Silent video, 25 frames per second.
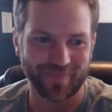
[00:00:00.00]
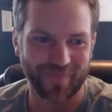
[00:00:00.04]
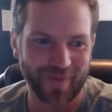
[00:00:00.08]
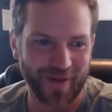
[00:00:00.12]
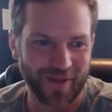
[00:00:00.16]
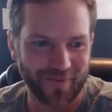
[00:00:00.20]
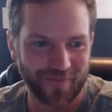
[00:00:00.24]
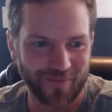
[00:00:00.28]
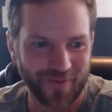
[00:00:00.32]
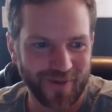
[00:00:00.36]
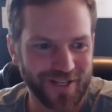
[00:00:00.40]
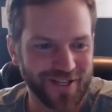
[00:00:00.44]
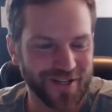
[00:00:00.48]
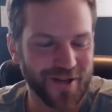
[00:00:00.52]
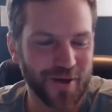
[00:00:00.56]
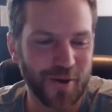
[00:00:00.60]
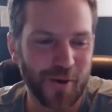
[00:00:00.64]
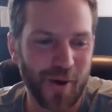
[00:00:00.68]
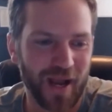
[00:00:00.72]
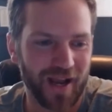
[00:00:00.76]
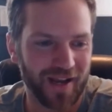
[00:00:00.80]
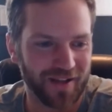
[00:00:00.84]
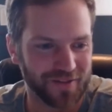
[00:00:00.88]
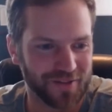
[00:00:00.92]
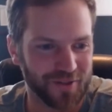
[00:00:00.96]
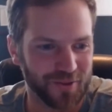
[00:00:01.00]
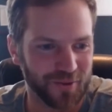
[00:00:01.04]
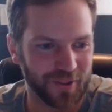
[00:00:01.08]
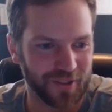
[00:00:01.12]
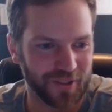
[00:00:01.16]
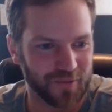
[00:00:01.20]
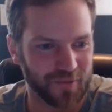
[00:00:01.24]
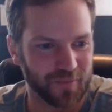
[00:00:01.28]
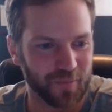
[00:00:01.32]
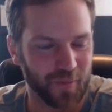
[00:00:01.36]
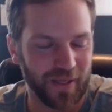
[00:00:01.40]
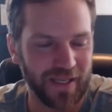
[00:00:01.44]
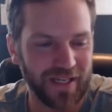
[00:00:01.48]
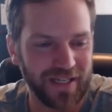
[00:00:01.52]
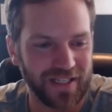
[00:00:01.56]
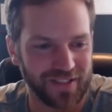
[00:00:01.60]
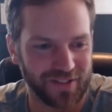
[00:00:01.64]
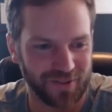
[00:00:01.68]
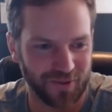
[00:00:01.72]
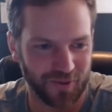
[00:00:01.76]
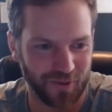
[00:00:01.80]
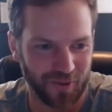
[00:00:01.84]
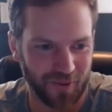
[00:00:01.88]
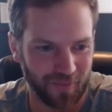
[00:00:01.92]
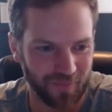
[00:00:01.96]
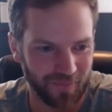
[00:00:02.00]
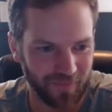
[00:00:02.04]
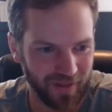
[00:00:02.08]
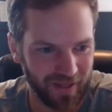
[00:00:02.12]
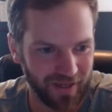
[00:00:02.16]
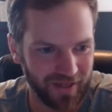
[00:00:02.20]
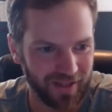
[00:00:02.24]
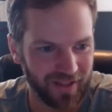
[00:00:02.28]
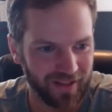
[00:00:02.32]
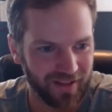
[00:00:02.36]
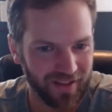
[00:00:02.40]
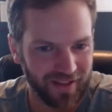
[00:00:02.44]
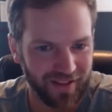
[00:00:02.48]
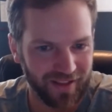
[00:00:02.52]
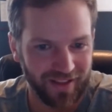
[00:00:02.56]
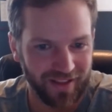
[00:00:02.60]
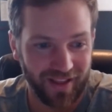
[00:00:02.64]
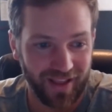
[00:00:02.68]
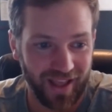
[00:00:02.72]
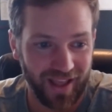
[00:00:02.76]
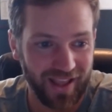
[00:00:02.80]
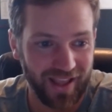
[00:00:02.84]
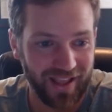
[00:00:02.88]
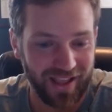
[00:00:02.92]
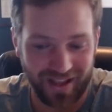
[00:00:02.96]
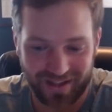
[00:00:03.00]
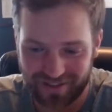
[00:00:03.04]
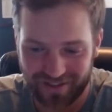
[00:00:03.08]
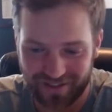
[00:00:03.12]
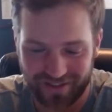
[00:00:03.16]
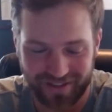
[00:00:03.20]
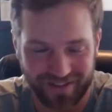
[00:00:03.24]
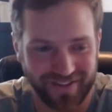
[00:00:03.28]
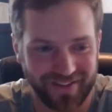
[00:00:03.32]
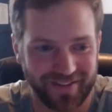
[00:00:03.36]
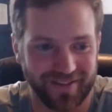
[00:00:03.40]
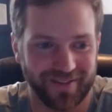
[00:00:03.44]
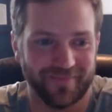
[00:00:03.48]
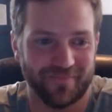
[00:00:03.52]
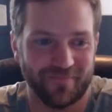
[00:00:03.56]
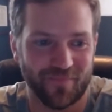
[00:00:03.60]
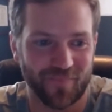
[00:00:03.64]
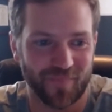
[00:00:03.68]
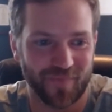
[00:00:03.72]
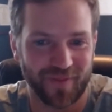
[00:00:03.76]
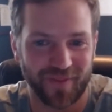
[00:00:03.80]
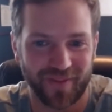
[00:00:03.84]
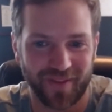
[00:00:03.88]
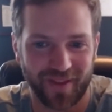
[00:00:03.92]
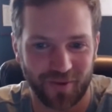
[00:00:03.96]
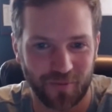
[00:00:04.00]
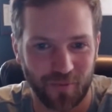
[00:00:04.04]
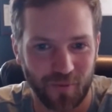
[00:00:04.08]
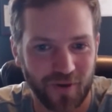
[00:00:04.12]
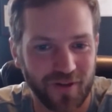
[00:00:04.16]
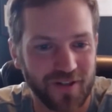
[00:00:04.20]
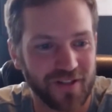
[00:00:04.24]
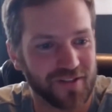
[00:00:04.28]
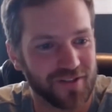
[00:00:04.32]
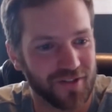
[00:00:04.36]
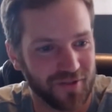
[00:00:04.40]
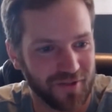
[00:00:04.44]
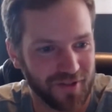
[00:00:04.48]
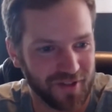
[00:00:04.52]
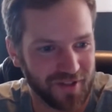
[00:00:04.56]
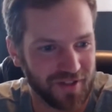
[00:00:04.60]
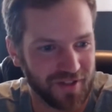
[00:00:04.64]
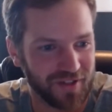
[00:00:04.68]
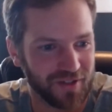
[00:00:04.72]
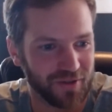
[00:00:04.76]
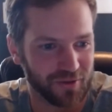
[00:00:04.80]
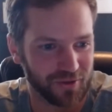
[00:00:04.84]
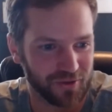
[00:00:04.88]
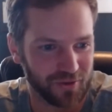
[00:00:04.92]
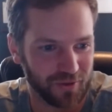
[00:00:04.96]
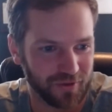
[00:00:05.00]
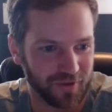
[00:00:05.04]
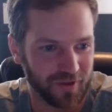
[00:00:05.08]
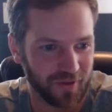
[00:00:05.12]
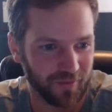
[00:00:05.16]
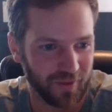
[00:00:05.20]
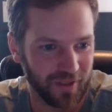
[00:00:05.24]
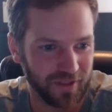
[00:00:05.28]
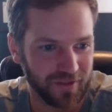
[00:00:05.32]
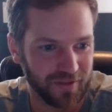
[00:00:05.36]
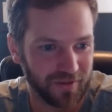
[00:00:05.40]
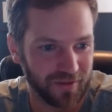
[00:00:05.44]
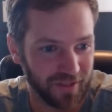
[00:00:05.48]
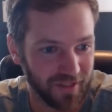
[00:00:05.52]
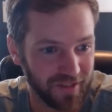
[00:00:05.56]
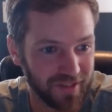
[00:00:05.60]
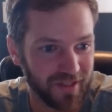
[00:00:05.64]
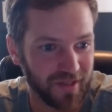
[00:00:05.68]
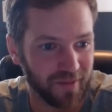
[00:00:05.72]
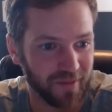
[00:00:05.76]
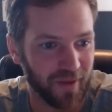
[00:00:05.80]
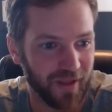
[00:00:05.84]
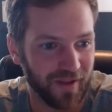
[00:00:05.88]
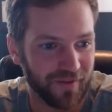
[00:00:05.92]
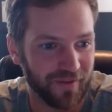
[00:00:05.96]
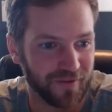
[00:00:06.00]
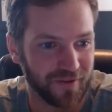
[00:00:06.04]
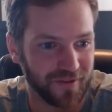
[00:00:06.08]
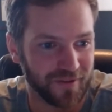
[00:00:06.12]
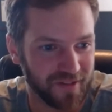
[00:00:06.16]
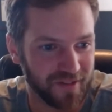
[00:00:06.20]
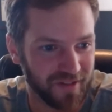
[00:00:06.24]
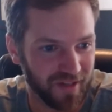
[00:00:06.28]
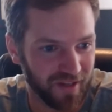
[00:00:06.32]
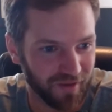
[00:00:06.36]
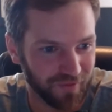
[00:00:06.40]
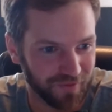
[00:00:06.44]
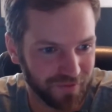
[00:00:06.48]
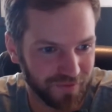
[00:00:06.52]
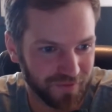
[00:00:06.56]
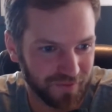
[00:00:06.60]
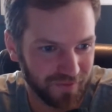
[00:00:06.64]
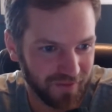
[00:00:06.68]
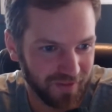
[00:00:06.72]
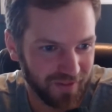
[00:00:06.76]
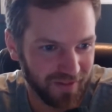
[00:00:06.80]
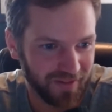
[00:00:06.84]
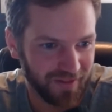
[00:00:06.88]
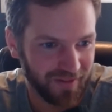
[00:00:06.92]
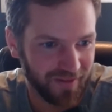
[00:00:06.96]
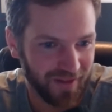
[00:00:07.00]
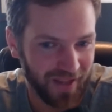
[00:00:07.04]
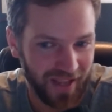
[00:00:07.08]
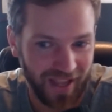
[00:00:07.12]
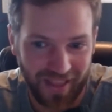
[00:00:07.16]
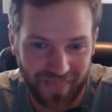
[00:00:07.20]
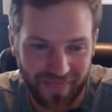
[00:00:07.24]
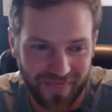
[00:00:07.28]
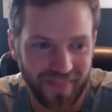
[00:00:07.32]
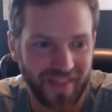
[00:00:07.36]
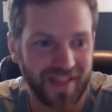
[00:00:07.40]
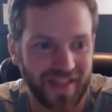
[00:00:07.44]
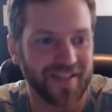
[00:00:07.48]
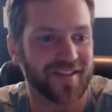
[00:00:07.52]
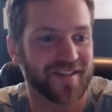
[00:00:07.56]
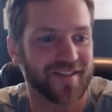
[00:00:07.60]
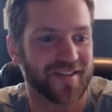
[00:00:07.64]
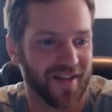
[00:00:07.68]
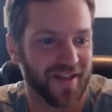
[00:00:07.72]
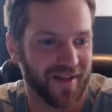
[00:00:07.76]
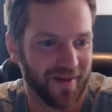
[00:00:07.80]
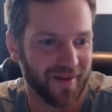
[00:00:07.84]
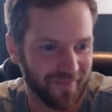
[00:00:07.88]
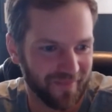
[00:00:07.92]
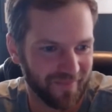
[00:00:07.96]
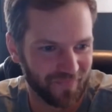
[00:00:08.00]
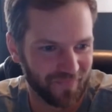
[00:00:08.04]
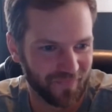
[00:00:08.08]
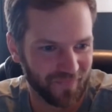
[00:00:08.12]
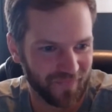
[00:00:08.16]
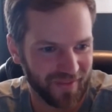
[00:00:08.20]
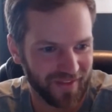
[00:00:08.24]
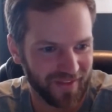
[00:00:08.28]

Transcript: But we knew how to explain it to them. Like, hey, actually, like, we're going to turn this into a short-term rental, and it's going to pay for itself. And then some.